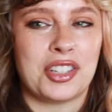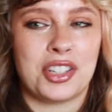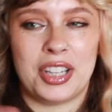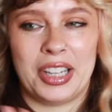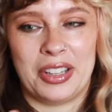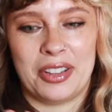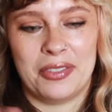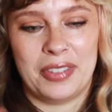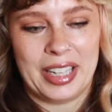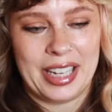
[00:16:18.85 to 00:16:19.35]

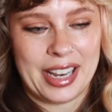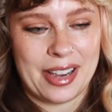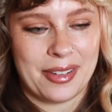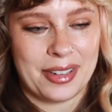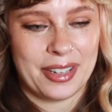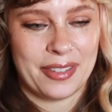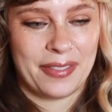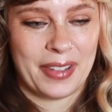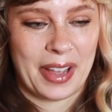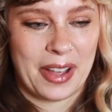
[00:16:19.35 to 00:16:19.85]
chill video
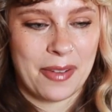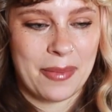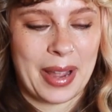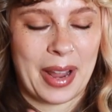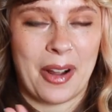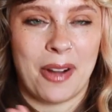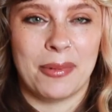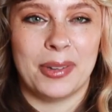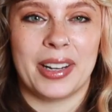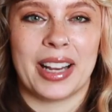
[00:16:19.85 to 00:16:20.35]
to film. I
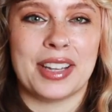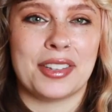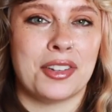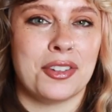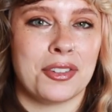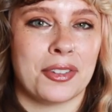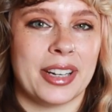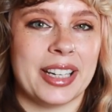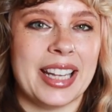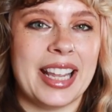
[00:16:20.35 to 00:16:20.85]
hope you guys
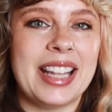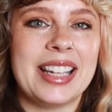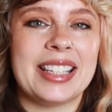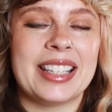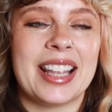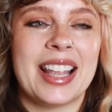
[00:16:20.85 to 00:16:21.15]
enjoyed it.